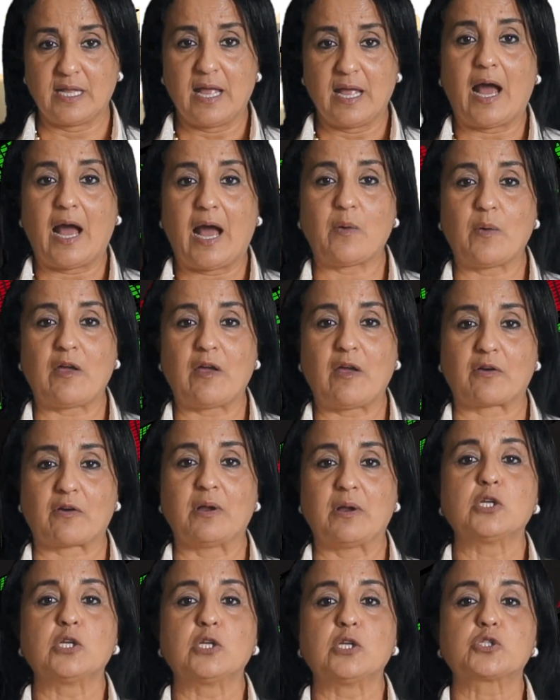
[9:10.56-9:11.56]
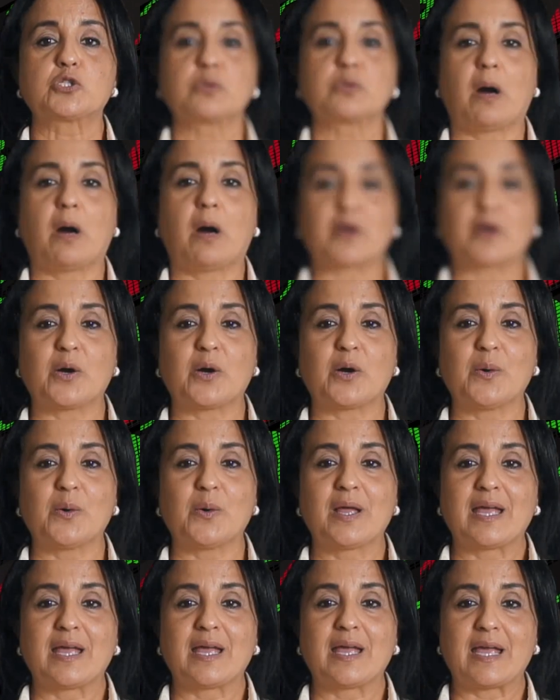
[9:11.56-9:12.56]
However, tomorrow
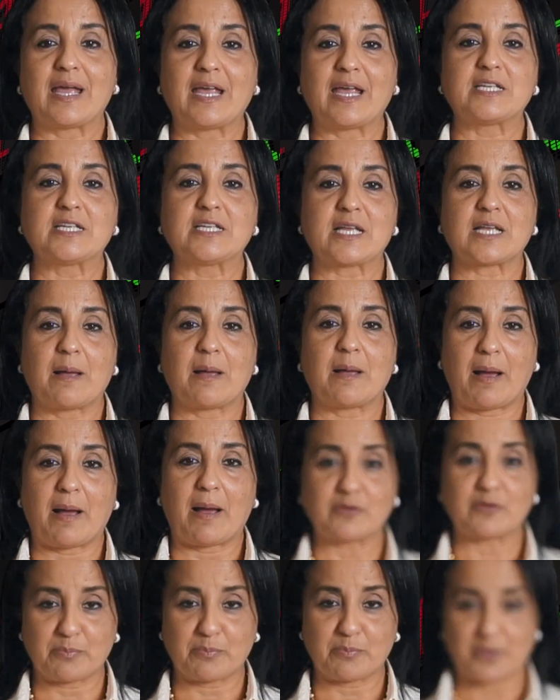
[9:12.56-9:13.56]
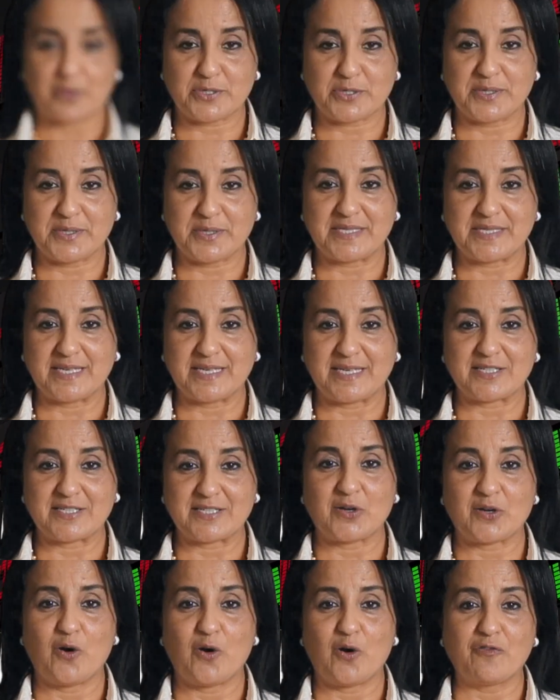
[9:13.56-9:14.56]
is about
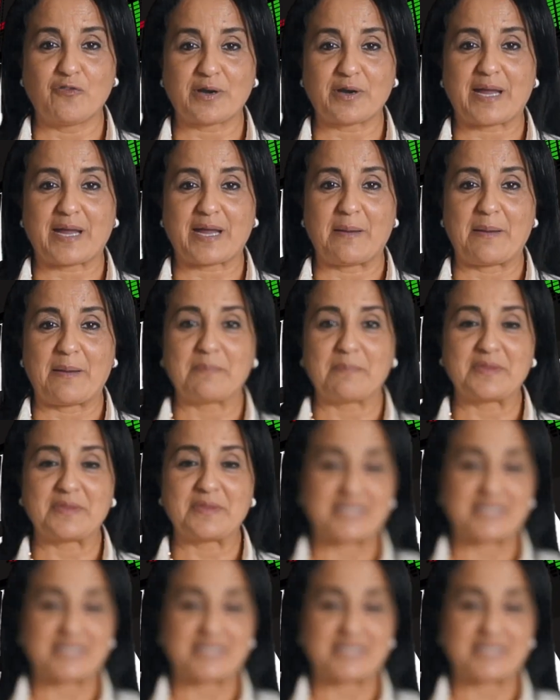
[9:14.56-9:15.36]
opportunities. Overcome these